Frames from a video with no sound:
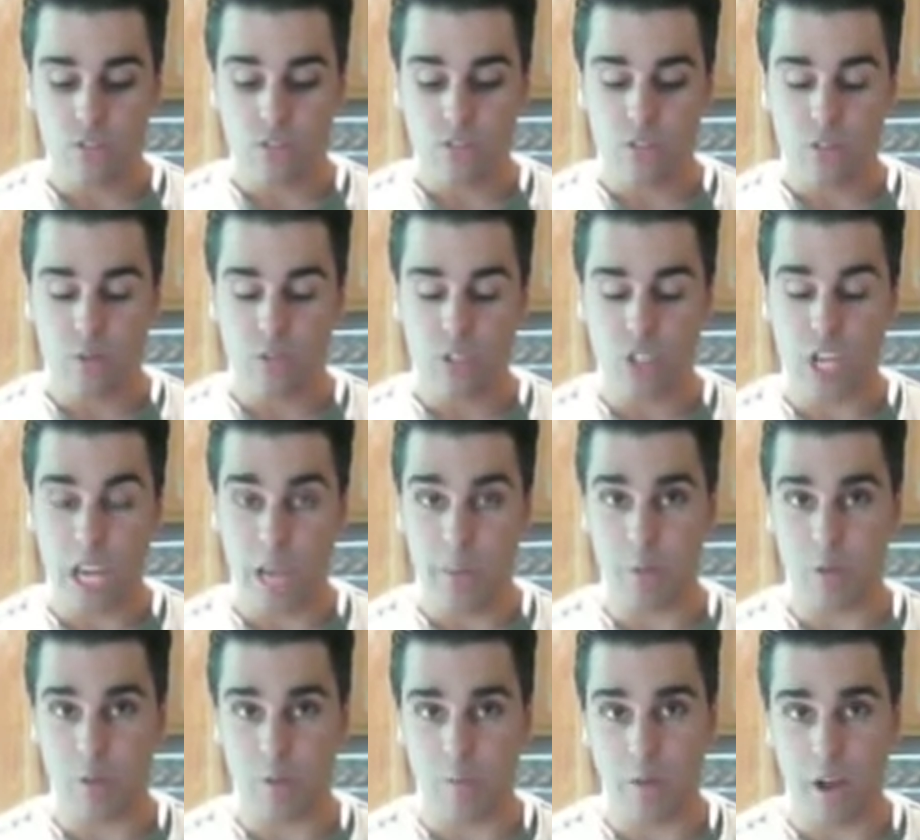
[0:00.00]
to
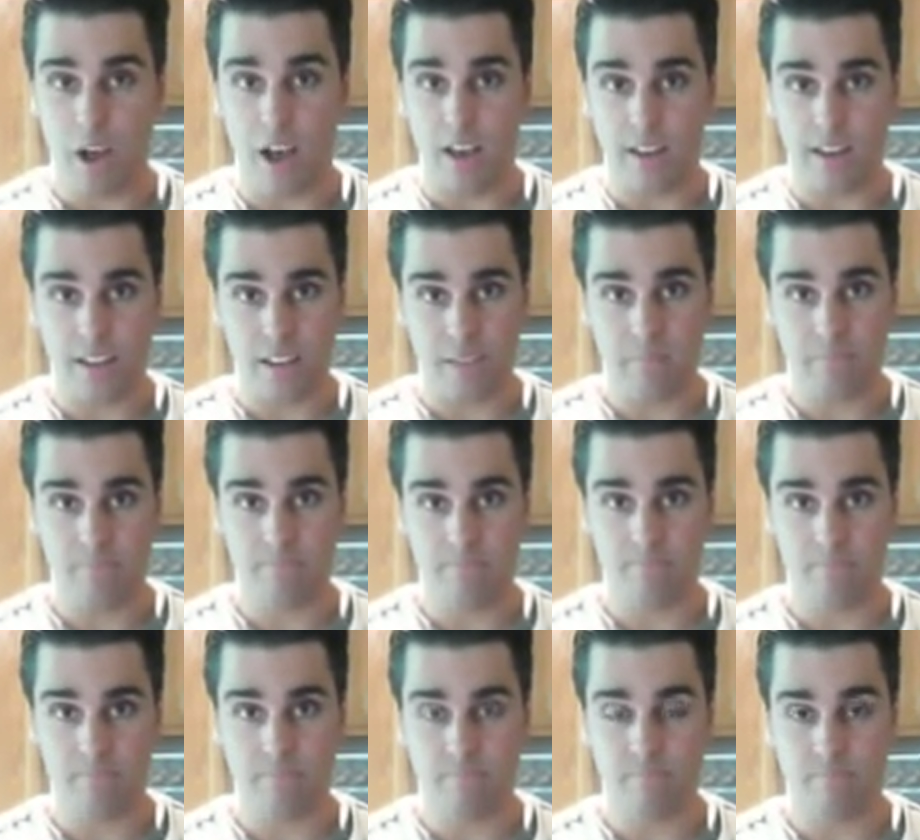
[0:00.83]
shape your body.
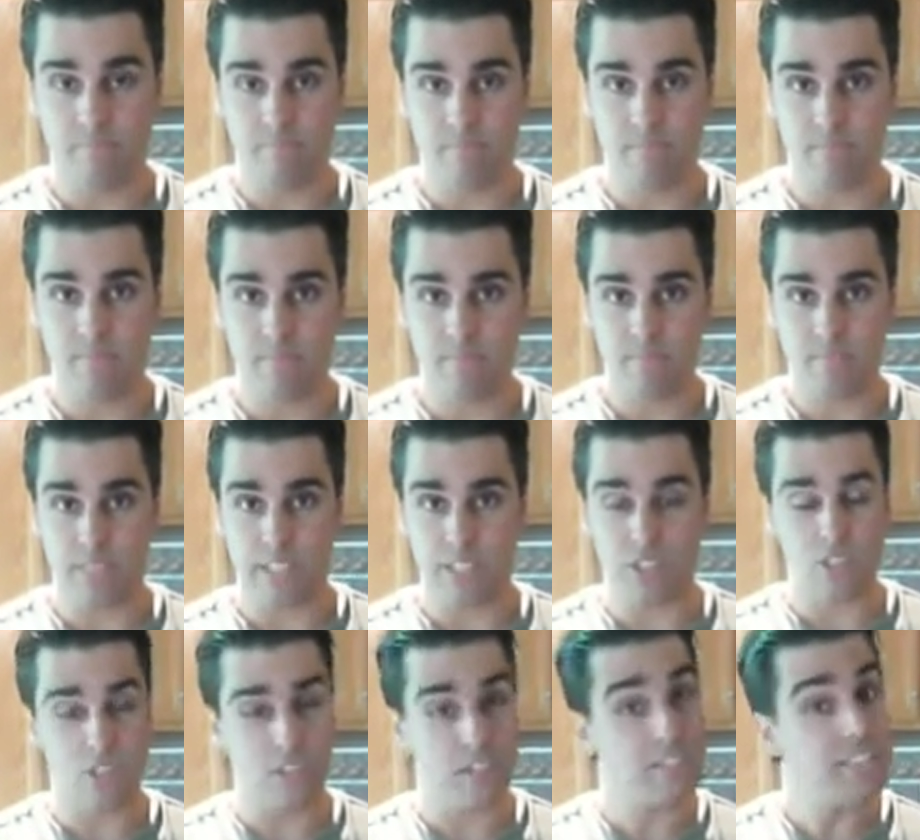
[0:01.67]

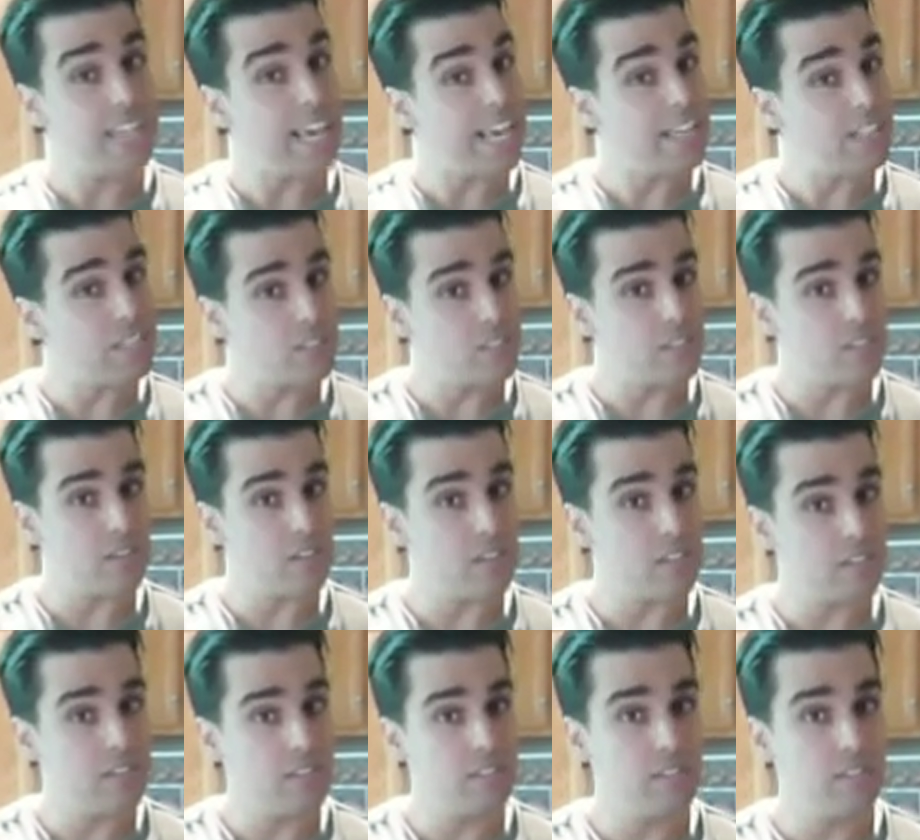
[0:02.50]
It's going to taste
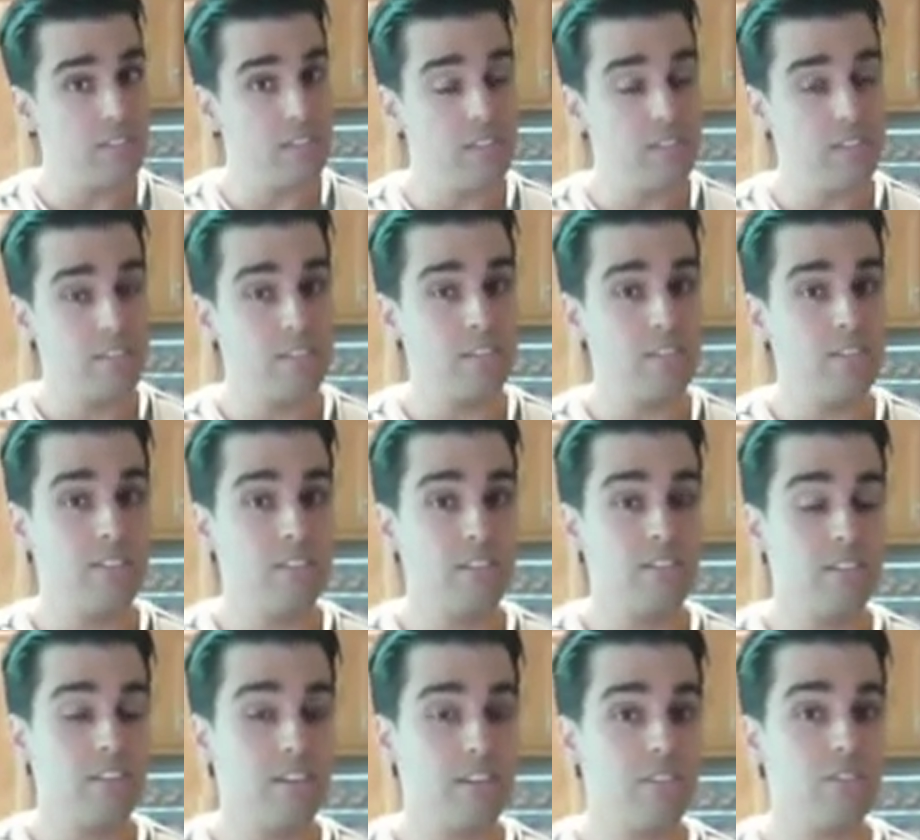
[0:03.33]
good,
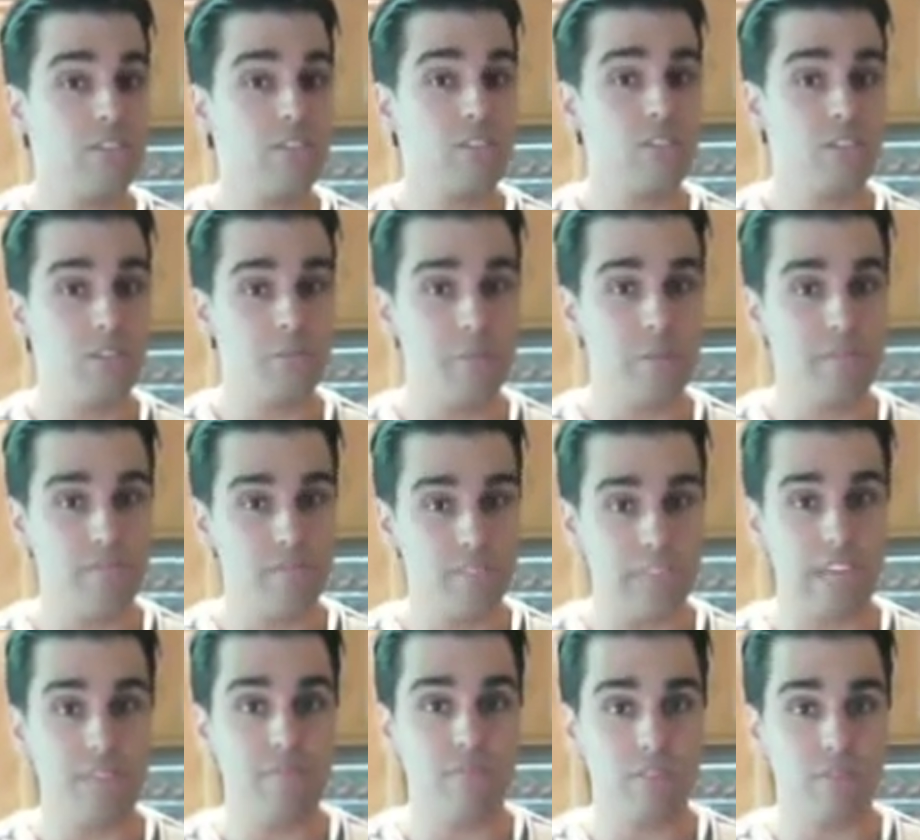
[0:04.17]
it's going to be
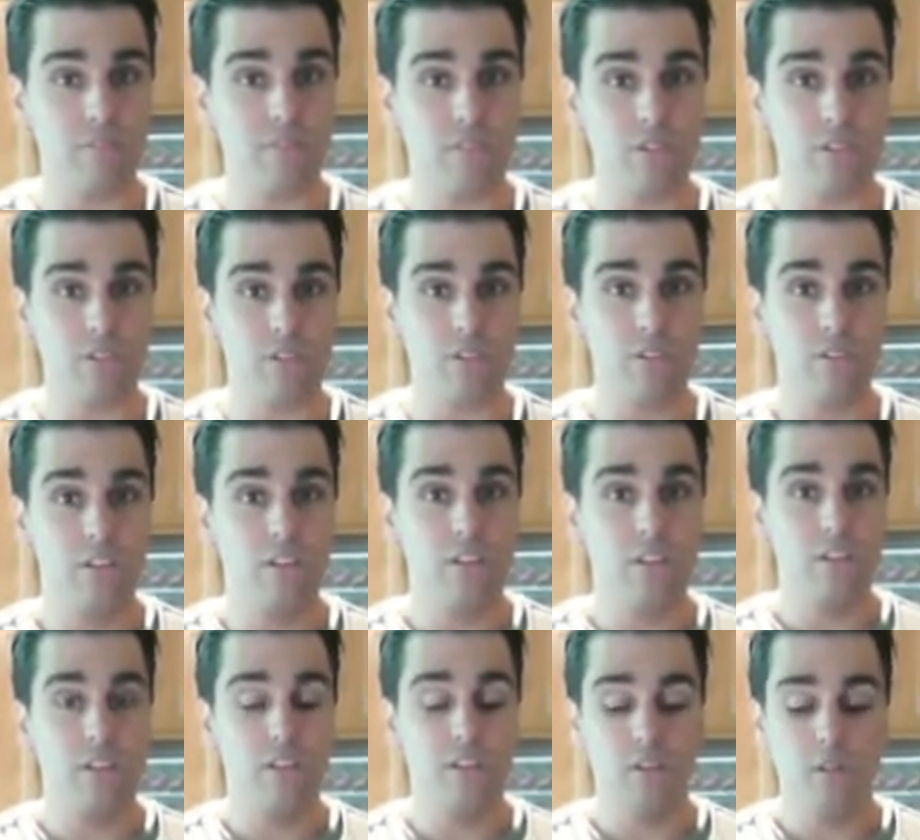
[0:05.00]
flavorful,
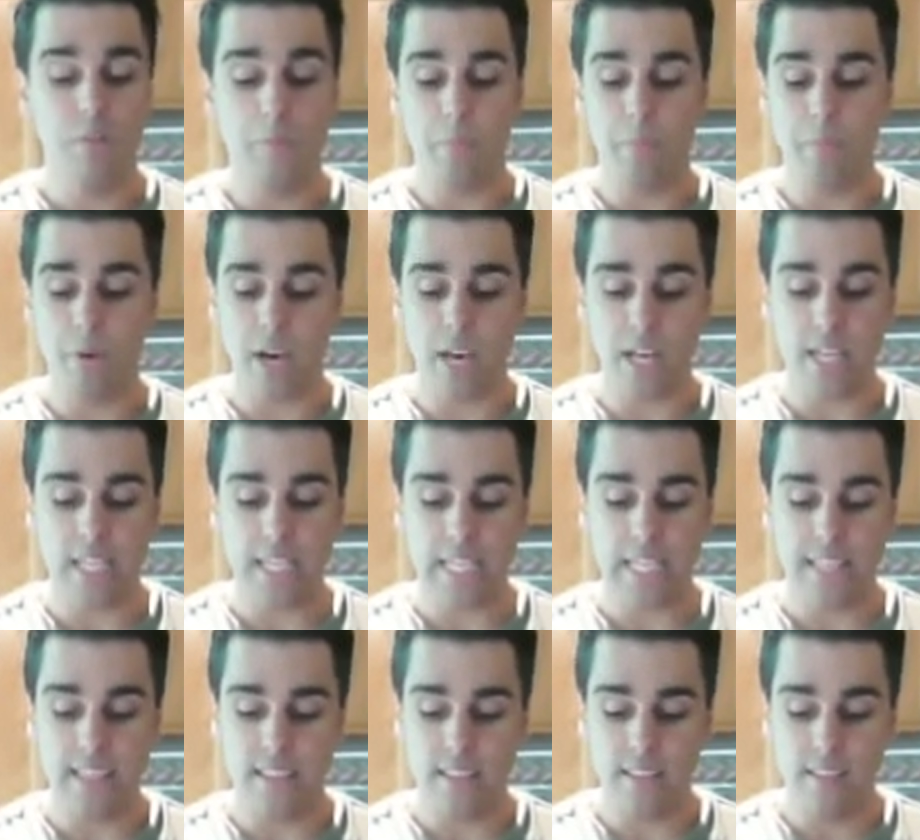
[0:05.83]

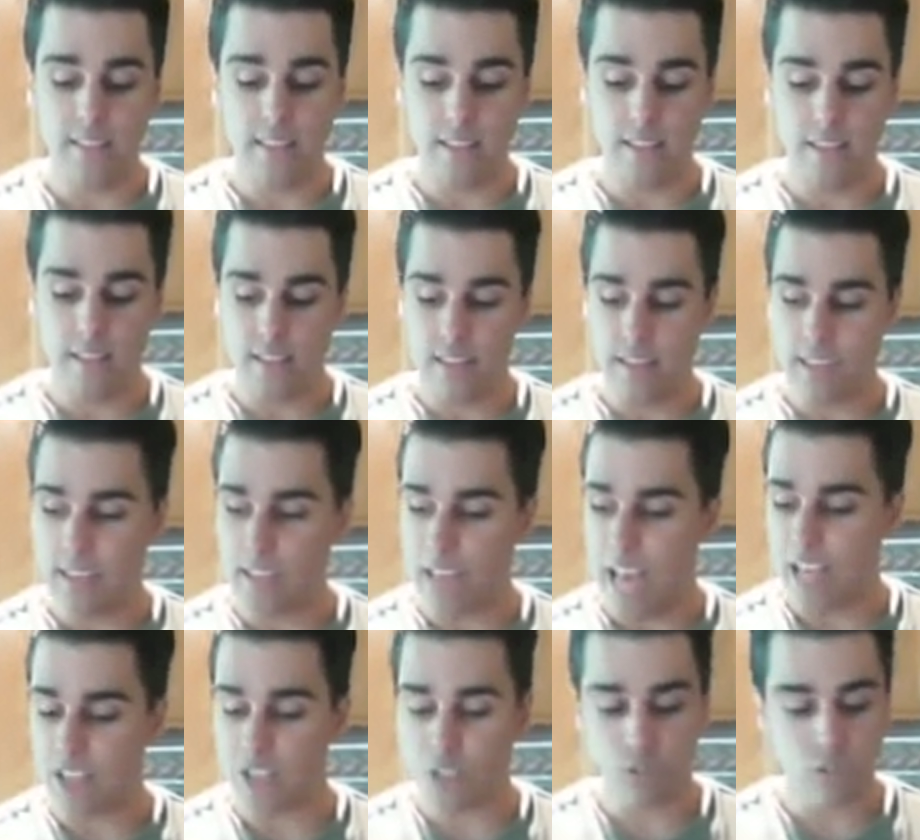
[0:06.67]
but
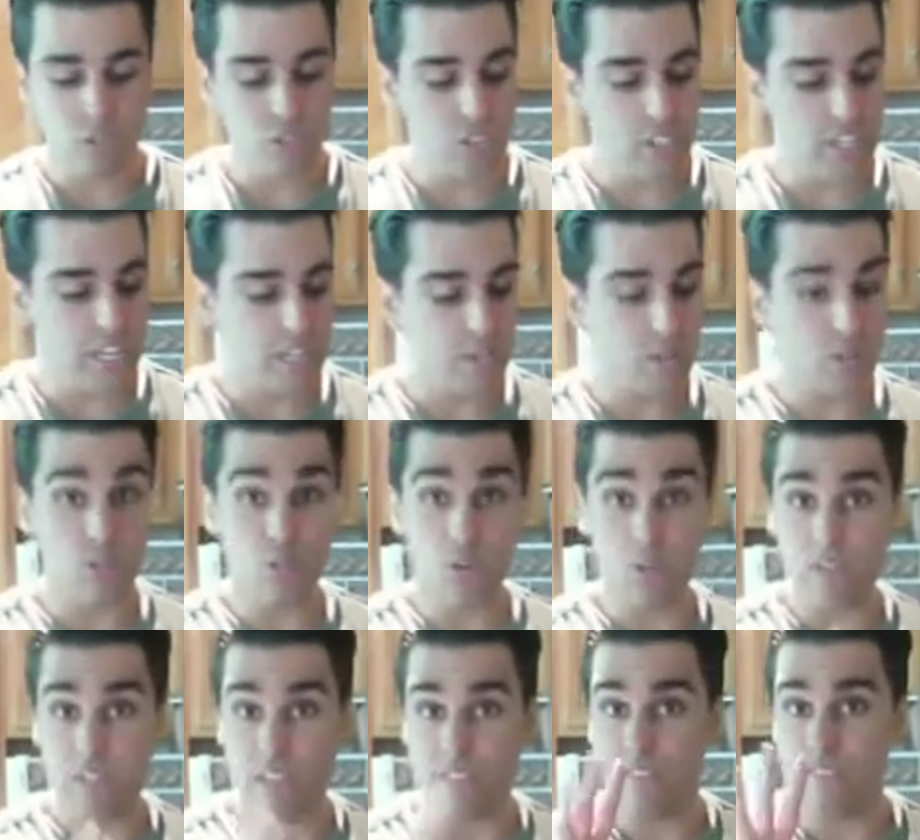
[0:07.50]
as you see, there's
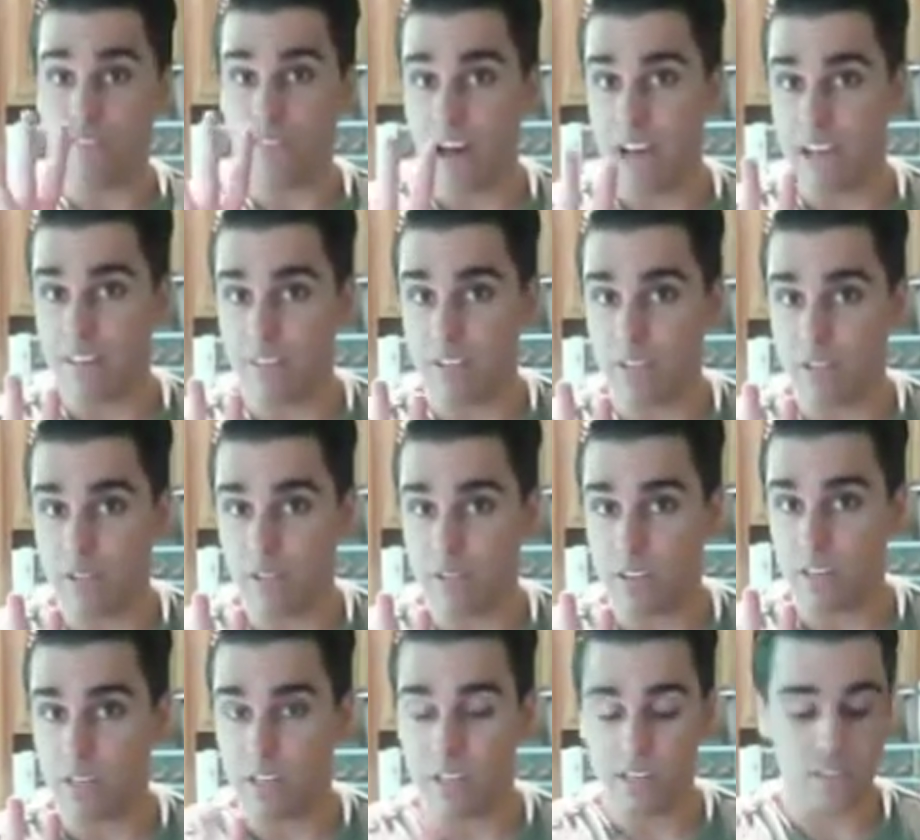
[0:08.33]
only 5
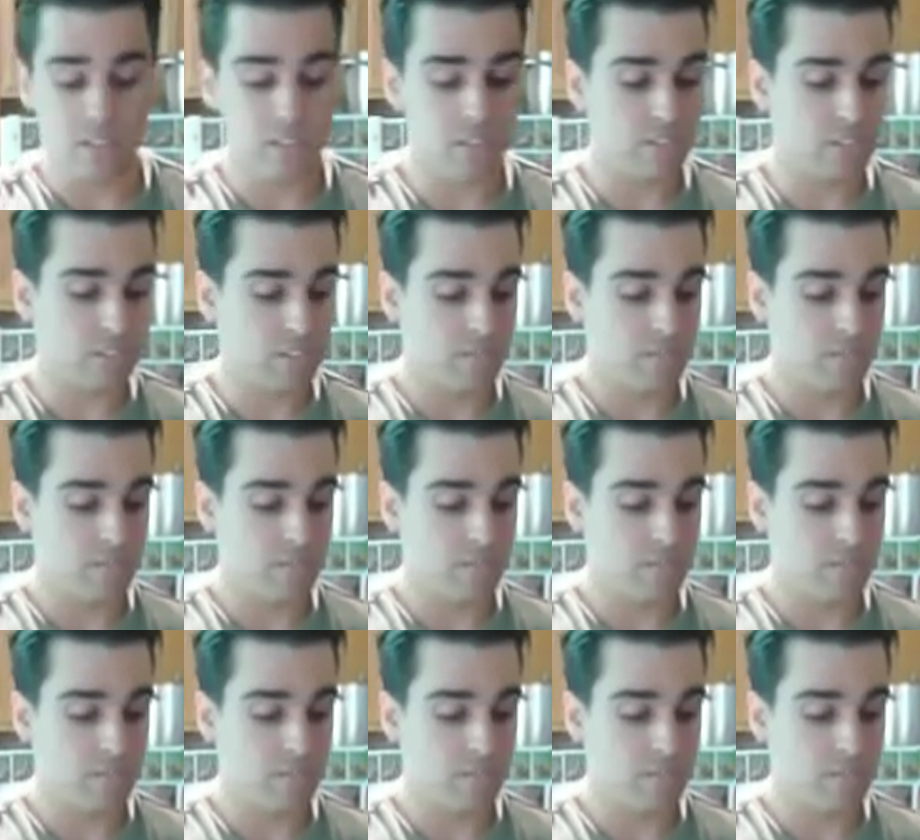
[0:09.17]
ingredients.